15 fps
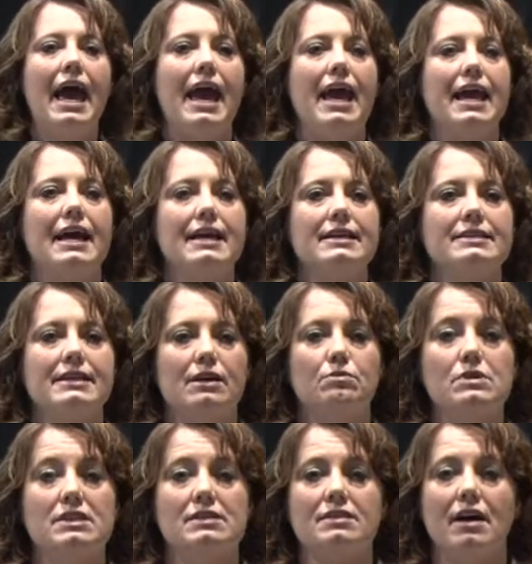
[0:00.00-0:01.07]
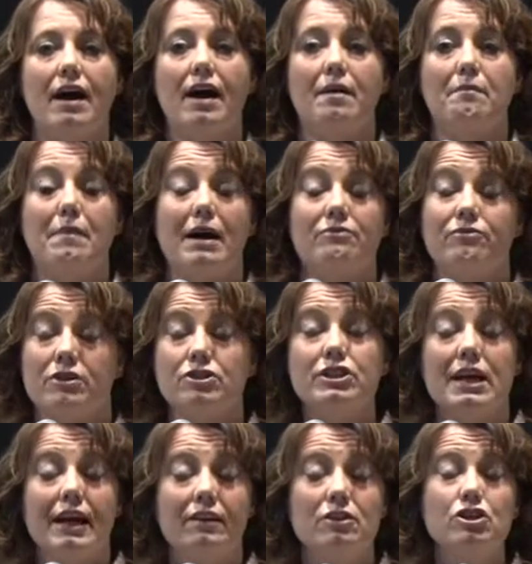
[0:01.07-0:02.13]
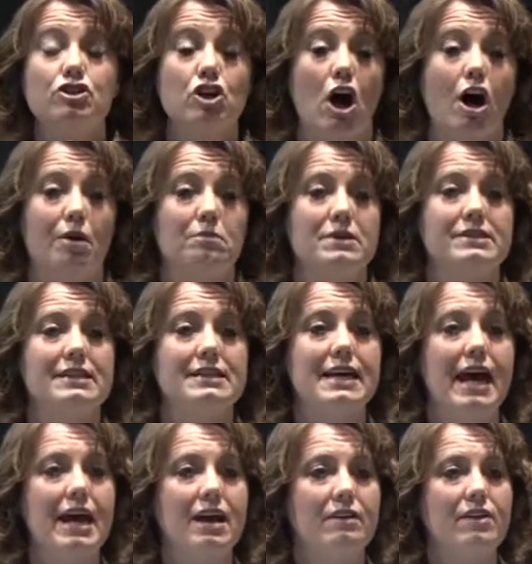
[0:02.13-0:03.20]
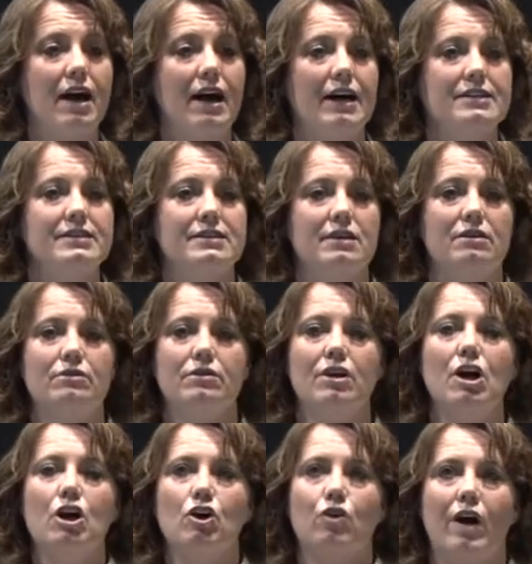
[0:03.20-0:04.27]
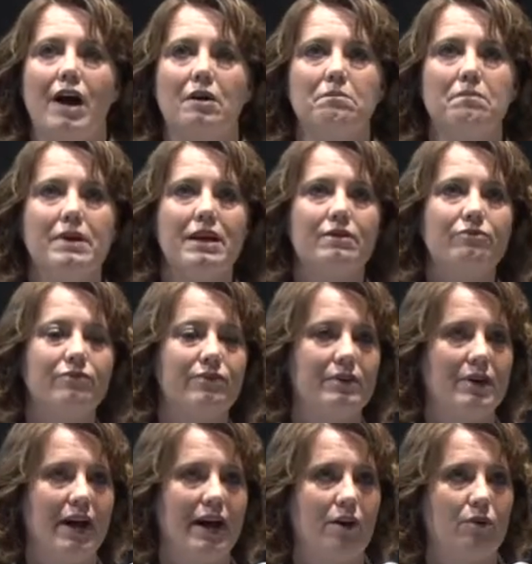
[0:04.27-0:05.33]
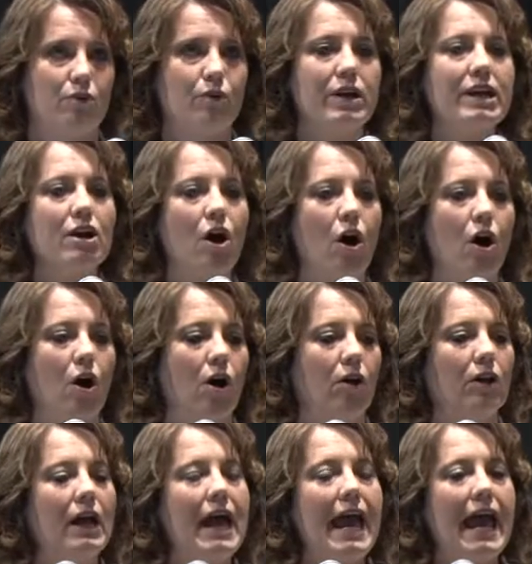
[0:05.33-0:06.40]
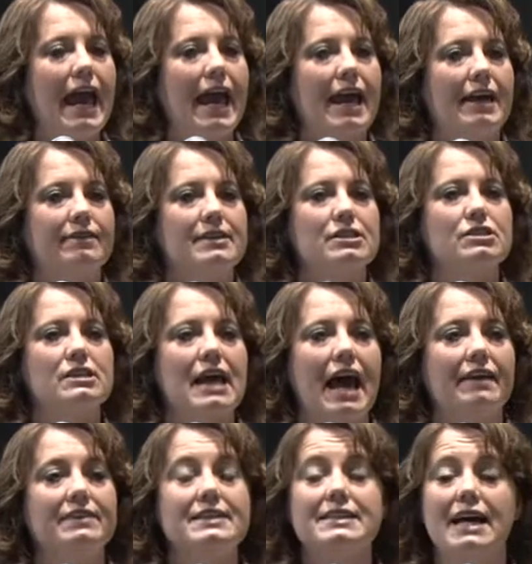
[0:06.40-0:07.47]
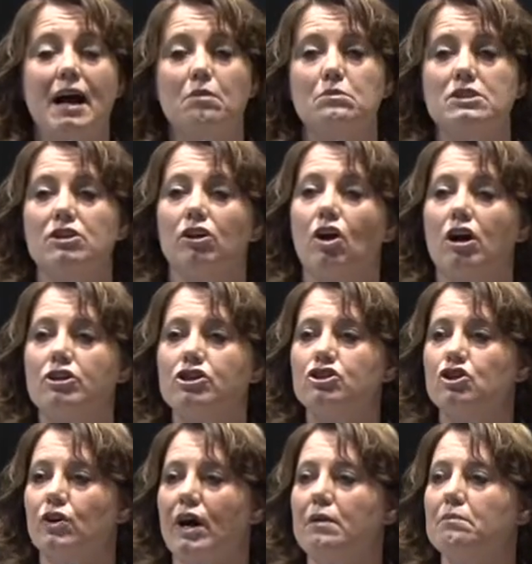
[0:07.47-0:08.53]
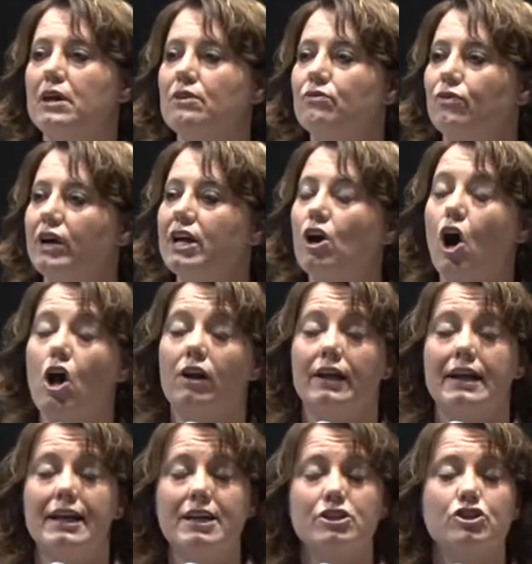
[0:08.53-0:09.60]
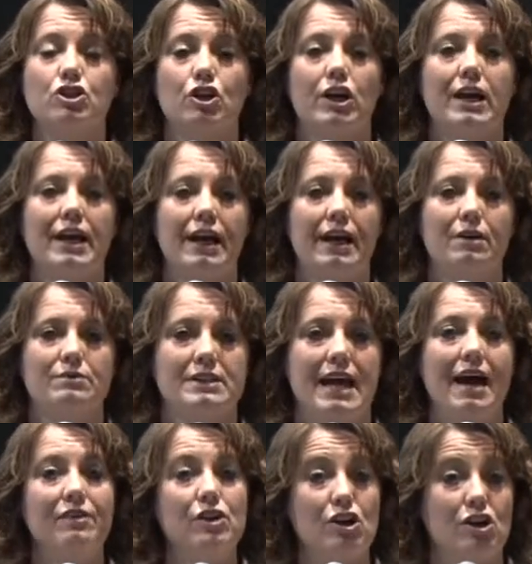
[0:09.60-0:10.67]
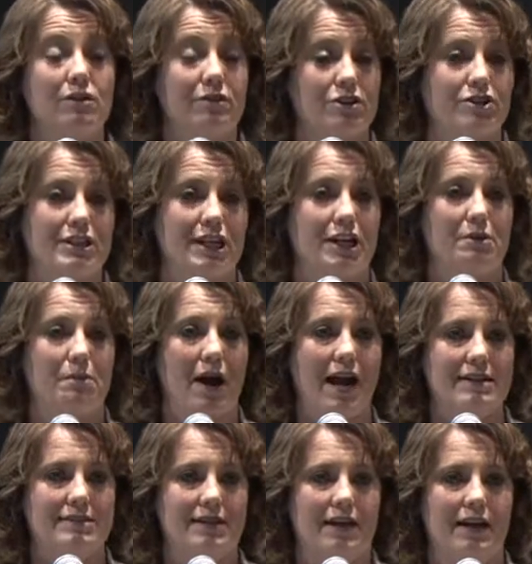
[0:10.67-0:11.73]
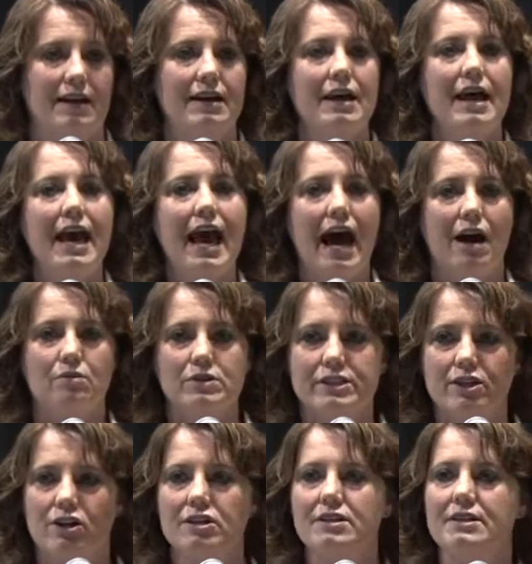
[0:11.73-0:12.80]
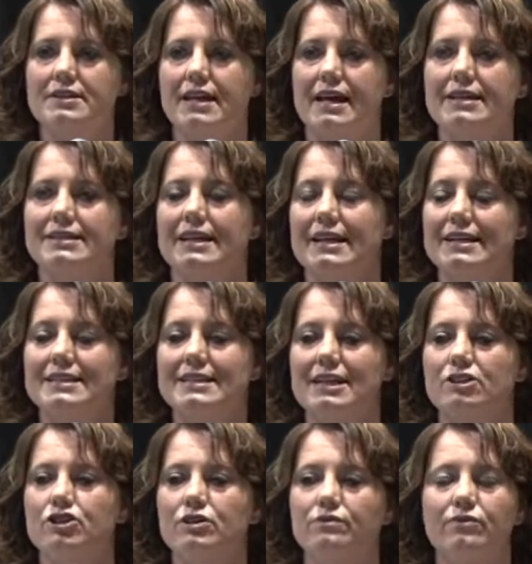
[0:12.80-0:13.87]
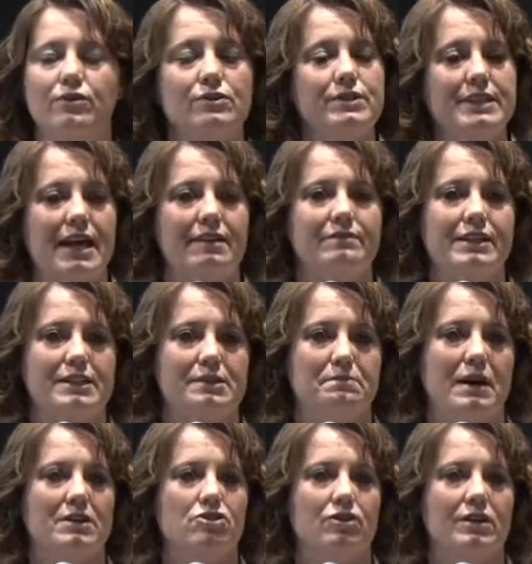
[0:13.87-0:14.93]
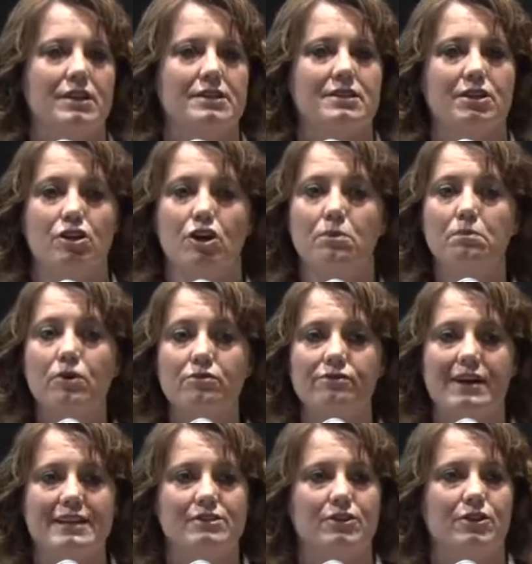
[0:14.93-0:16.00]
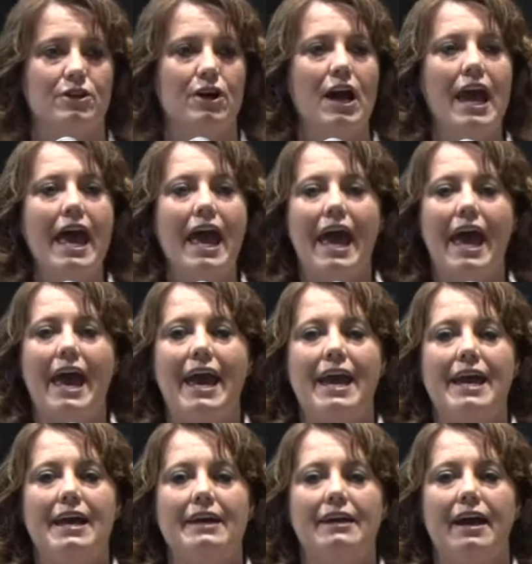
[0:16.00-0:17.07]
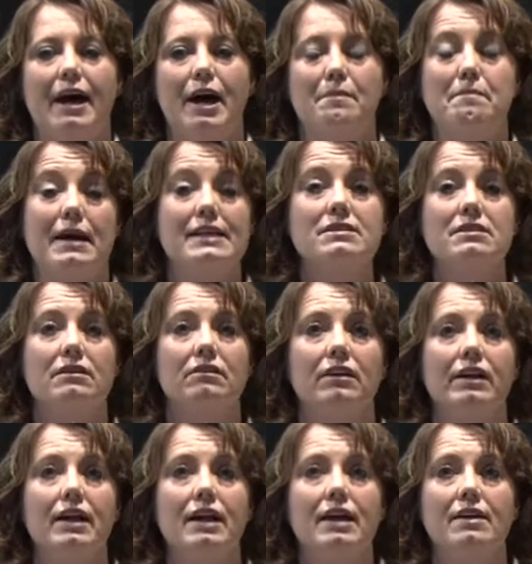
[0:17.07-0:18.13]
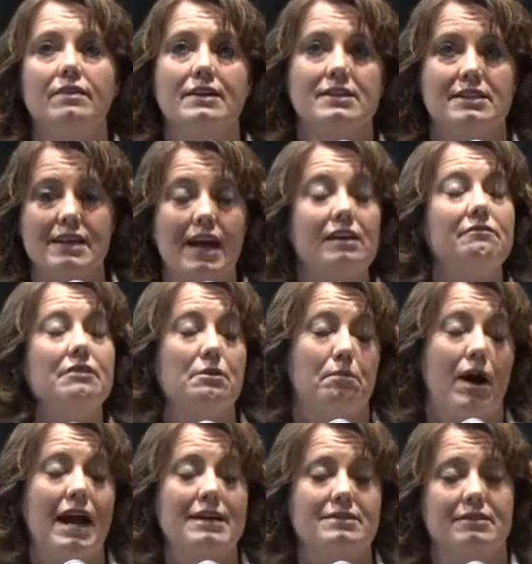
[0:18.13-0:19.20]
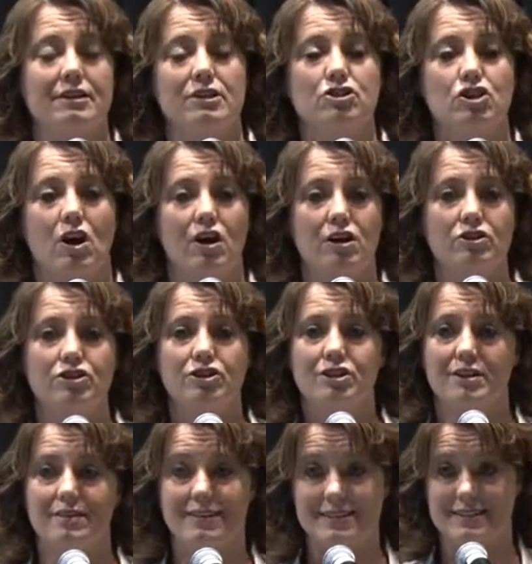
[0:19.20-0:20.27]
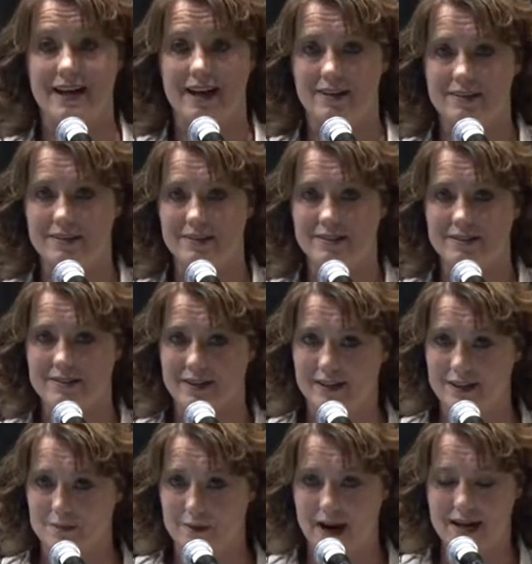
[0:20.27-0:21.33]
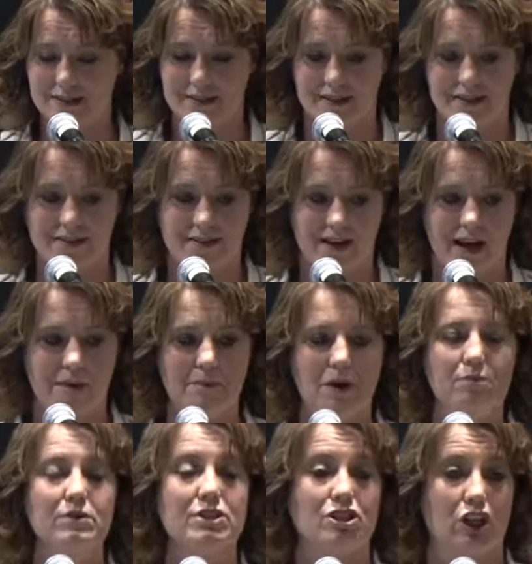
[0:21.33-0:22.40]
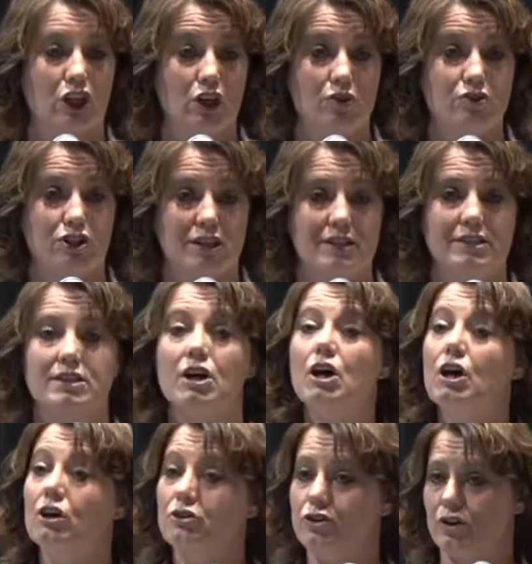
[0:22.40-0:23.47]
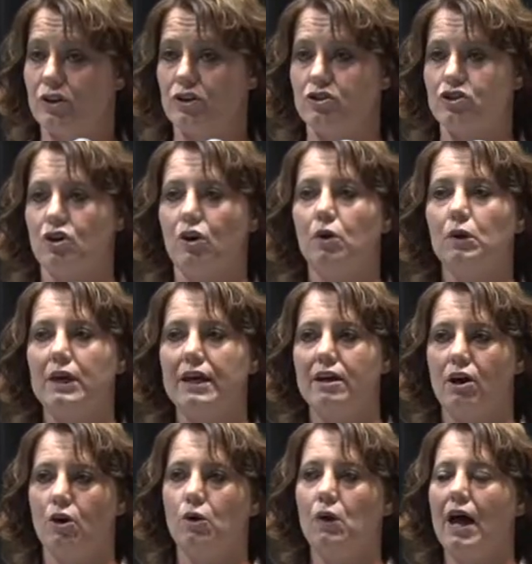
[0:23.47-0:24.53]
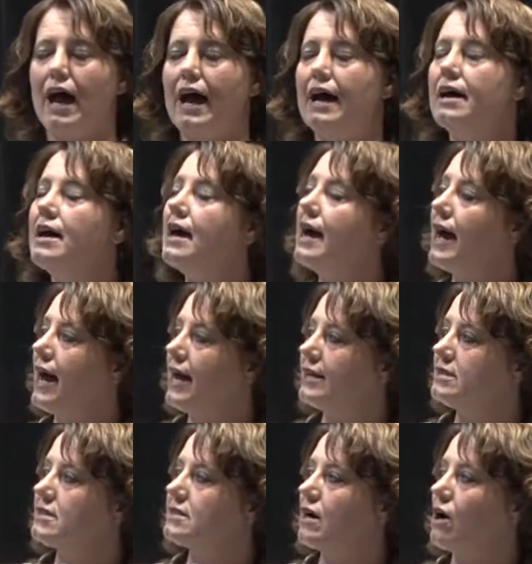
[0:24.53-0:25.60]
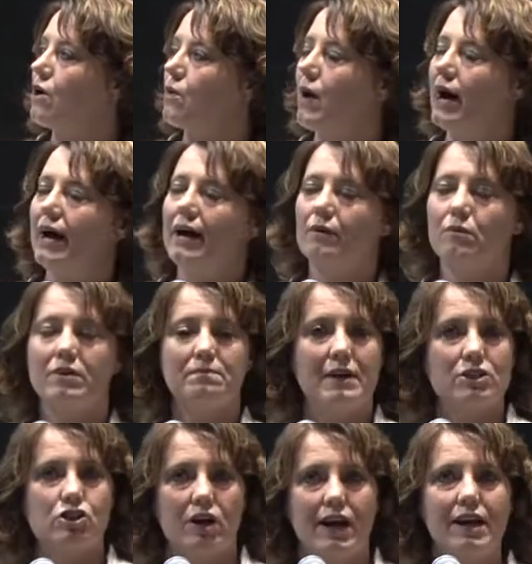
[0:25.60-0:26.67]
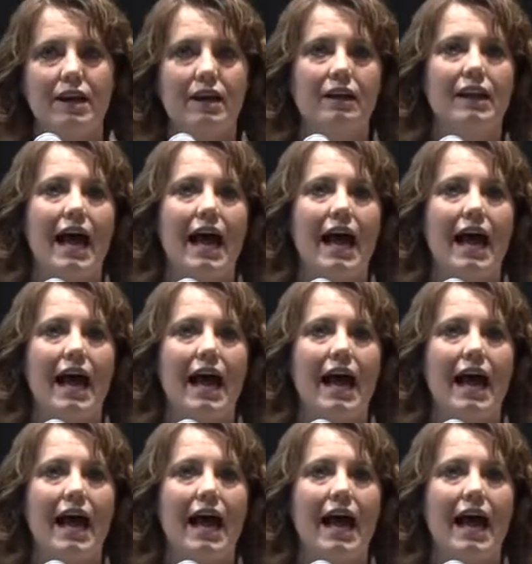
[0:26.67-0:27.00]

And it was my first day on the job was the day of the Hudson ground beef recall. And this, at the time, was the largest ground beef recall in history. And it was at the University of Nebraska. I was there as an extension food safety specialist, a new professor. And basically, the state of Nebraska charged the scientists in Nebraska to come up with solutions to control E. coli. And so with my training in